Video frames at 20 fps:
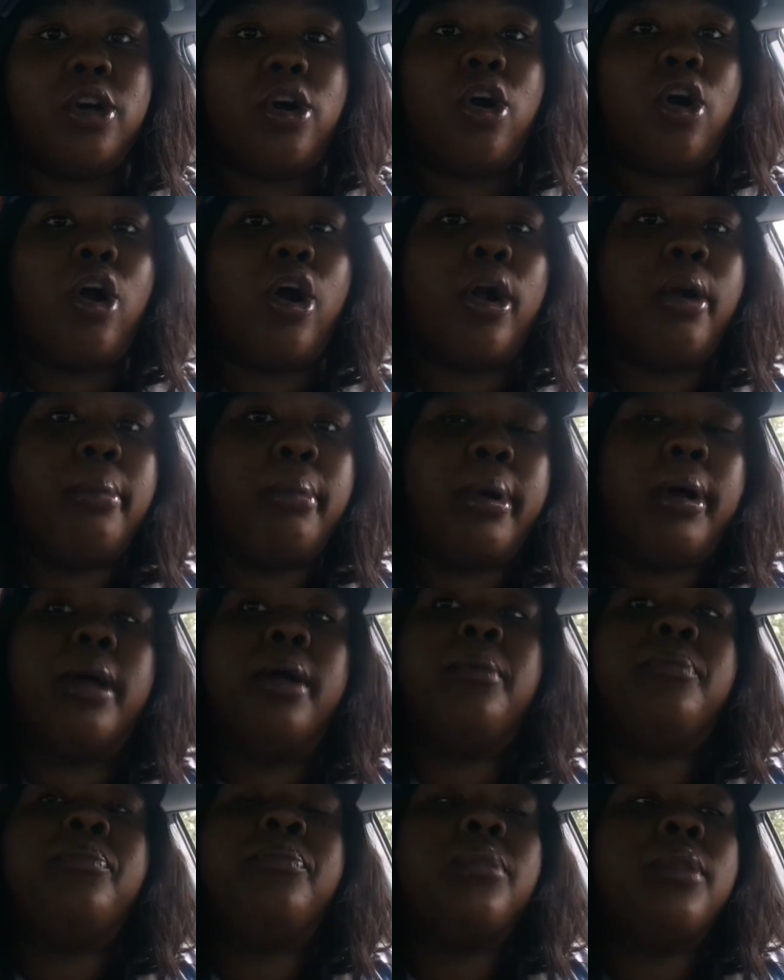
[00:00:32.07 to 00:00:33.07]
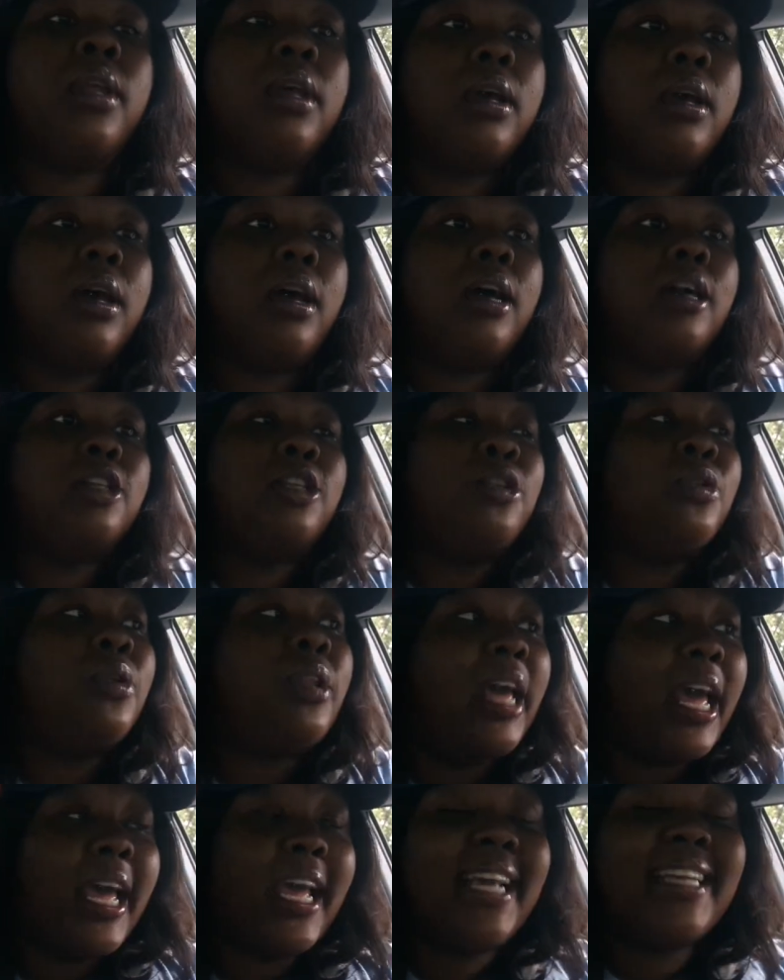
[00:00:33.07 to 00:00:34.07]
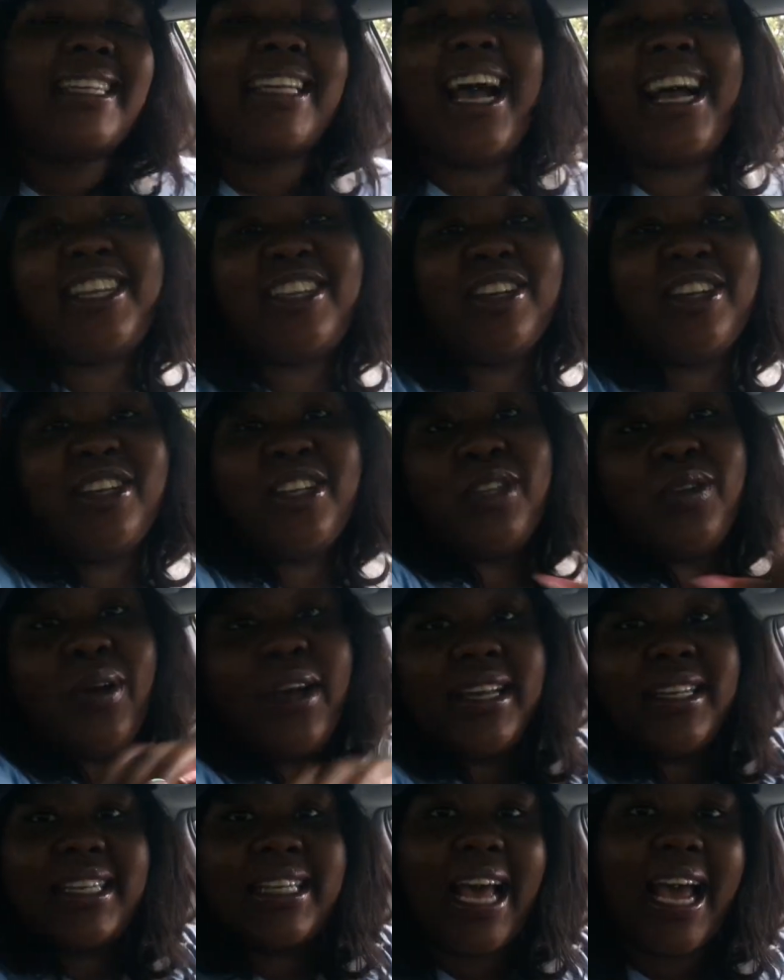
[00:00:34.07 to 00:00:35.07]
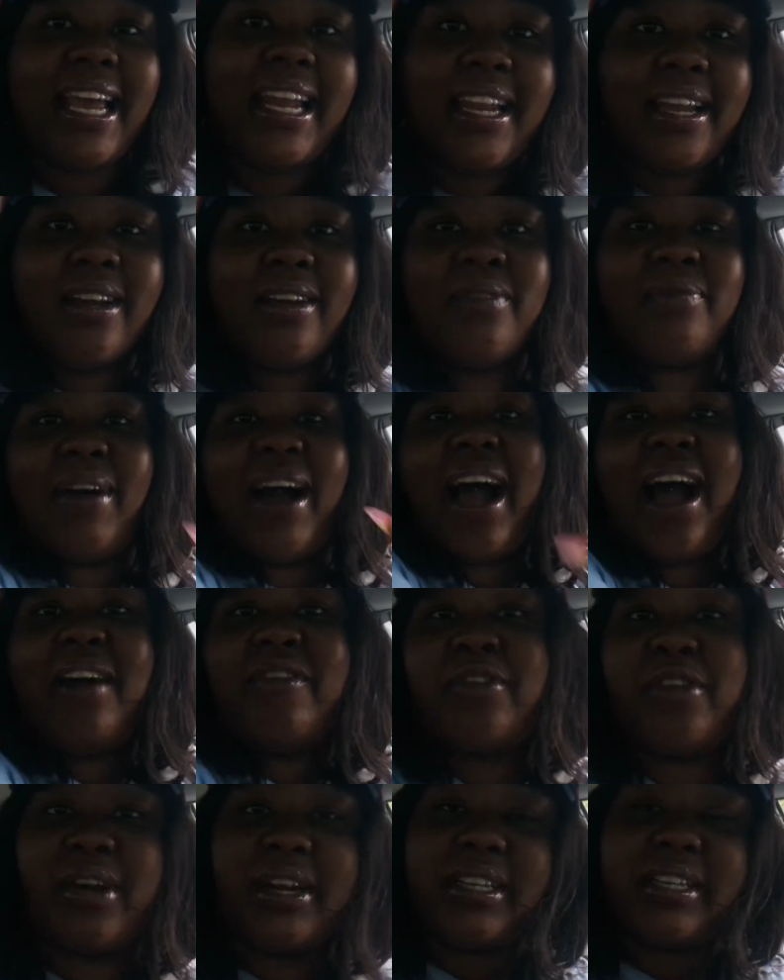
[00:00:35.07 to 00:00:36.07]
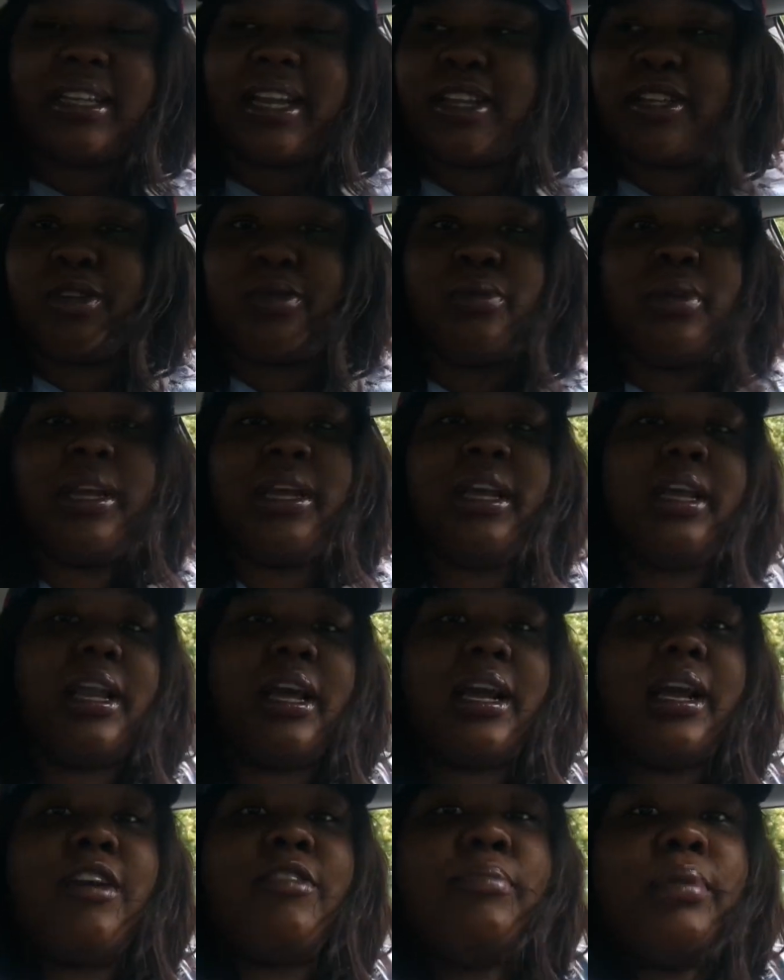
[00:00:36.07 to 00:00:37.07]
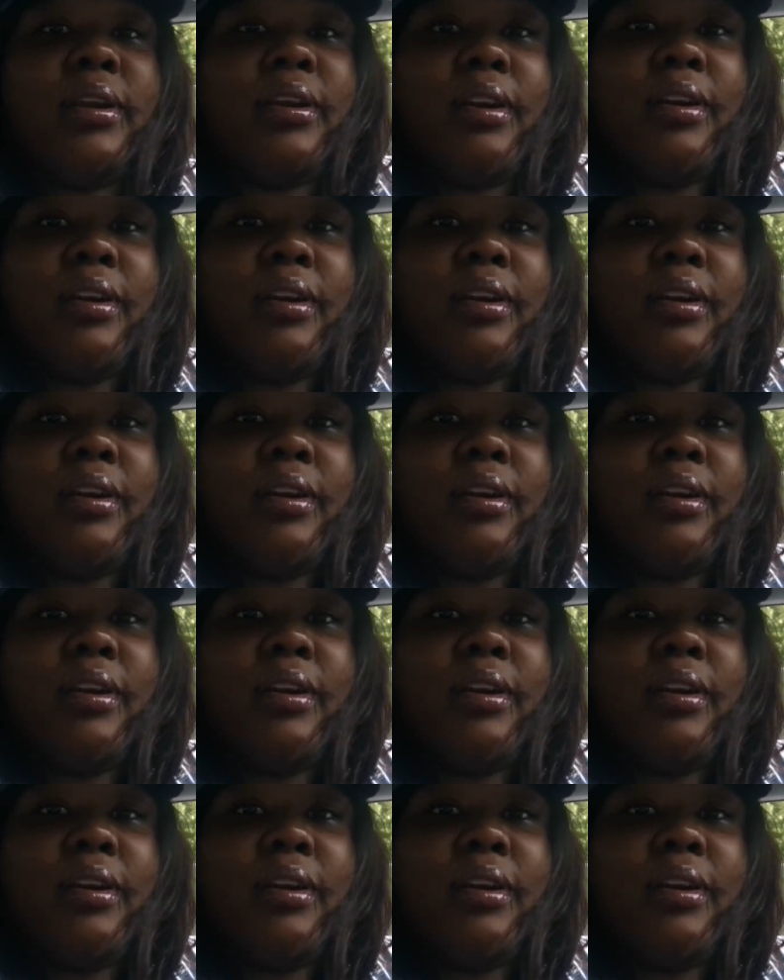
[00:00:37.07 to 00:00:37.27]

the car. But today is actually so exciting. I have Grace next to me, like I have my